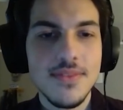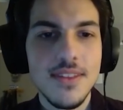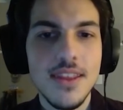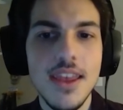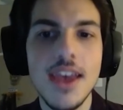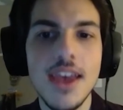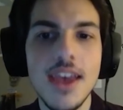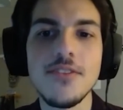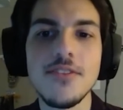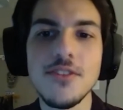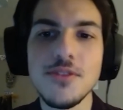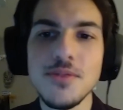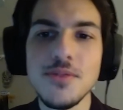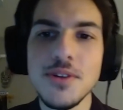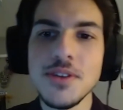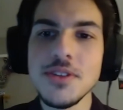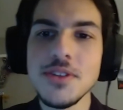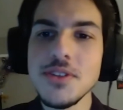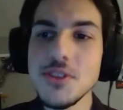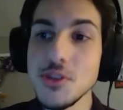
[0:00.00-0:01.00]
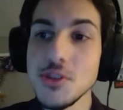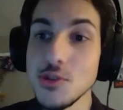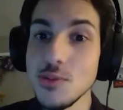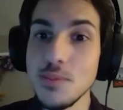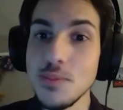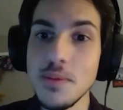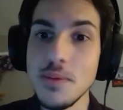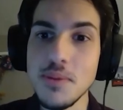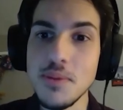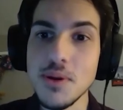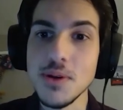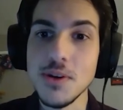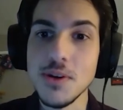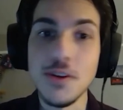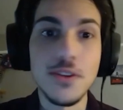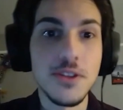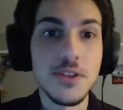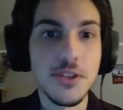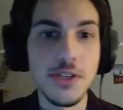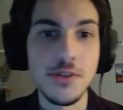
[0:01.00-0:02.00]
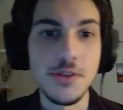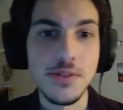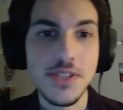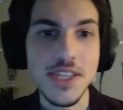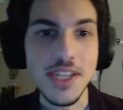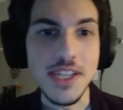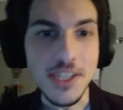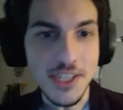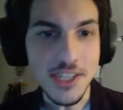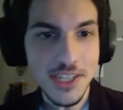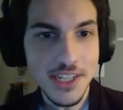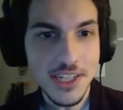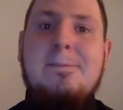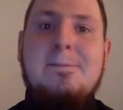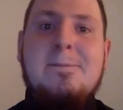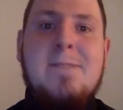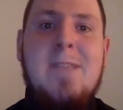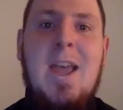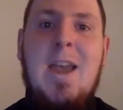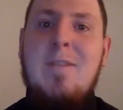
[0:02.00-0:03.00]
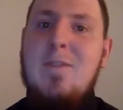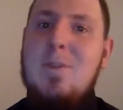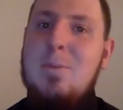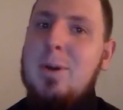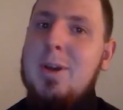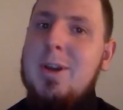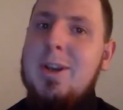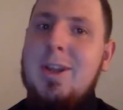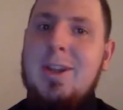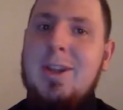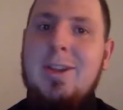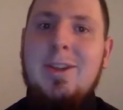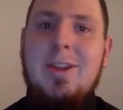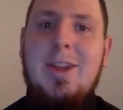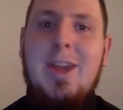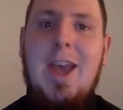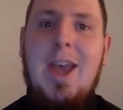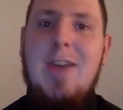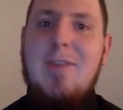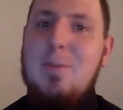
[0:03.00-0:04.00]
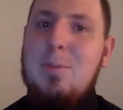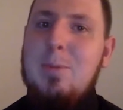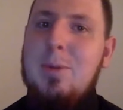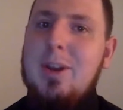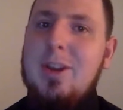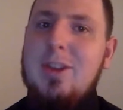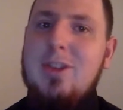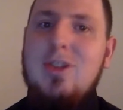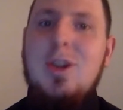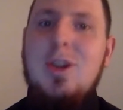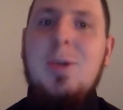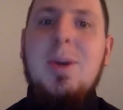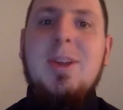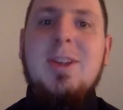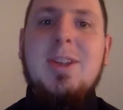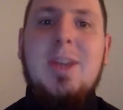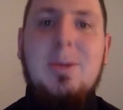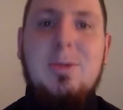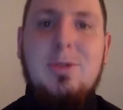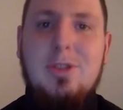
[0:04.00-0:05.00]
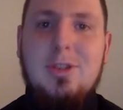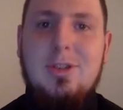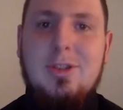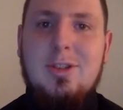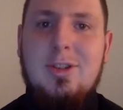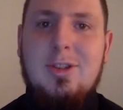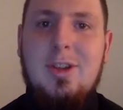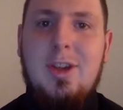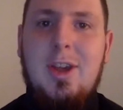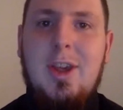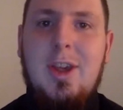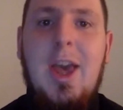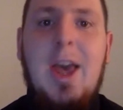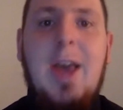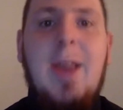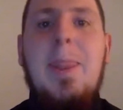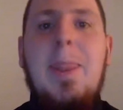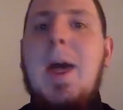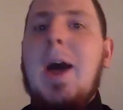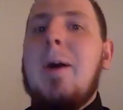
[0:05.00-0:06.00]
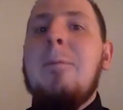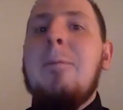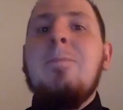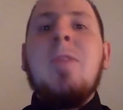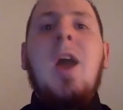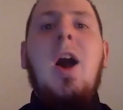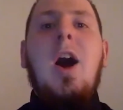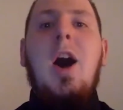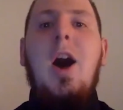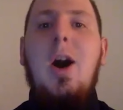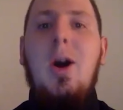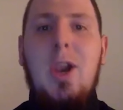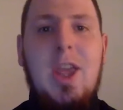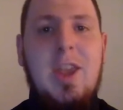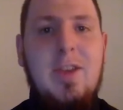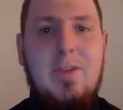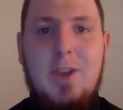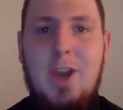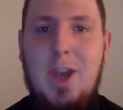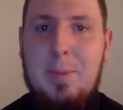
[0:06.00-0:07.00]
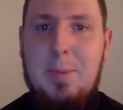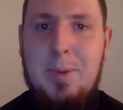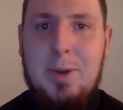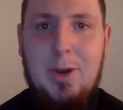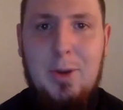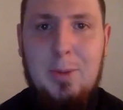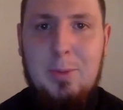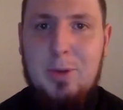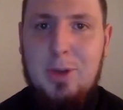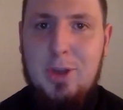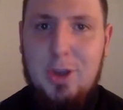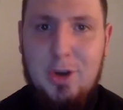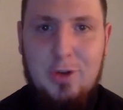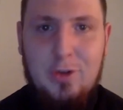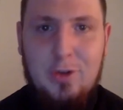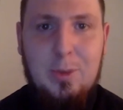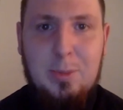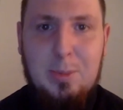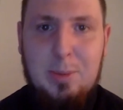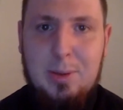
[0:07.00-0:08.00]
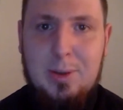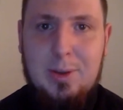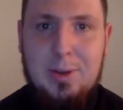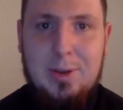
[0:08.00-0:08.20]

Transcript: Everyone, you have been put on notice. Everybody, there's no exceptions. Hell, I'll even open it up to Europe.